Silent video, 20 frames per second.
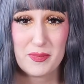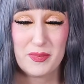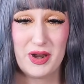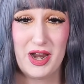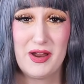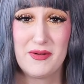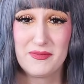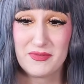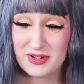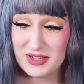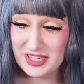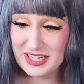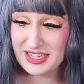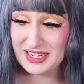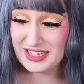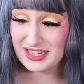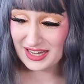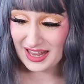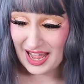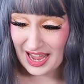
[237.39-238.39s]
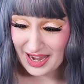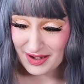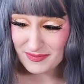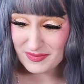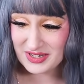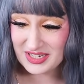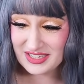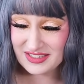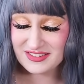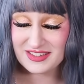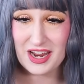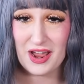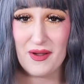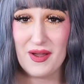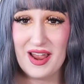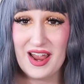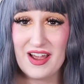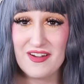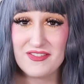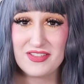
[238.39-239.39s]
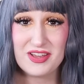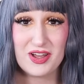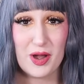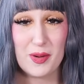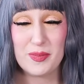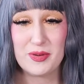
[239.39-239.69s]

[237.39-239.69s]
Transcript: but I'm really glad because now I have the